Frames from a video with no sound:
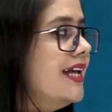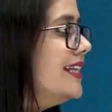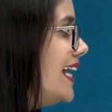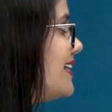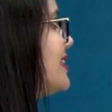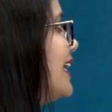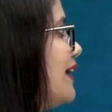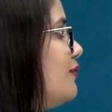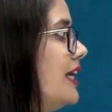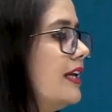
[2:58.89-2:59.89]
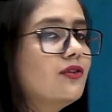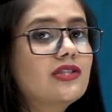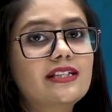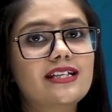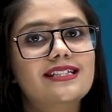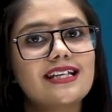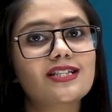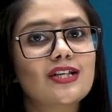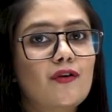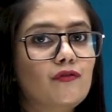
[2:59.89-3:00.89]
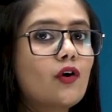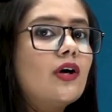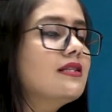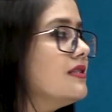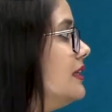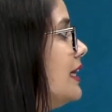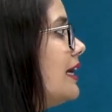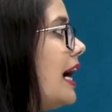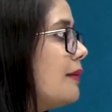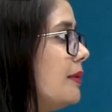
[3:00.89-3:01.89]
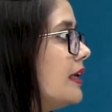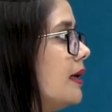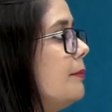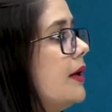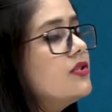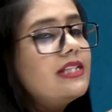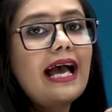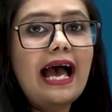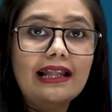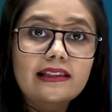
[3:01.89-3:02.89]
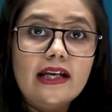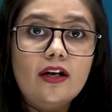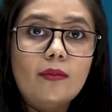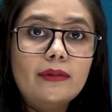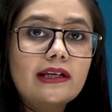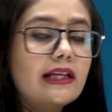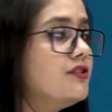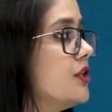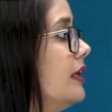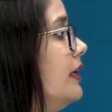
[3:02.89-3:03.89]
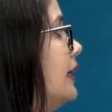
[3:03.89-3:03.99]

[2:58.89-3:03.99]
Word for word: Next thing I would like to suggest is focus on the carbon compounds and their nomenclature